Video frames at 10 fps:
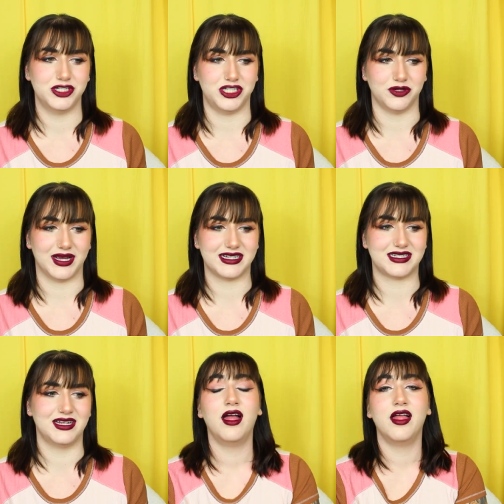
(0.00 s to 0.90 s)
to
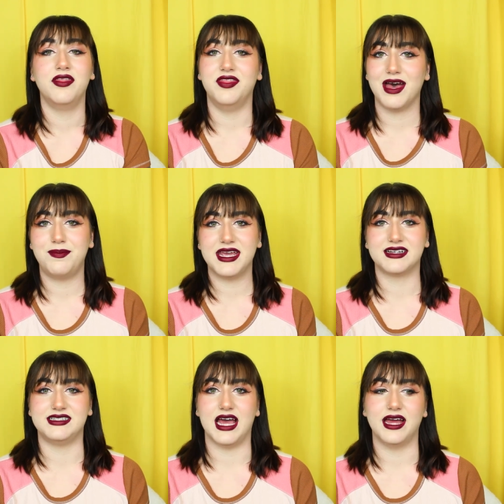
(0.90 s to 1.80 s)
it. That
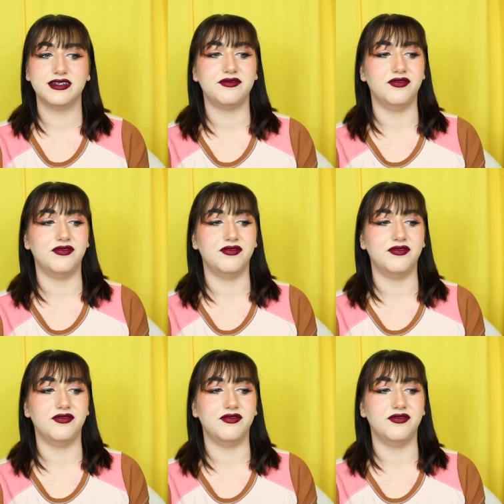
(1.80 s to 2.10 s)
being said,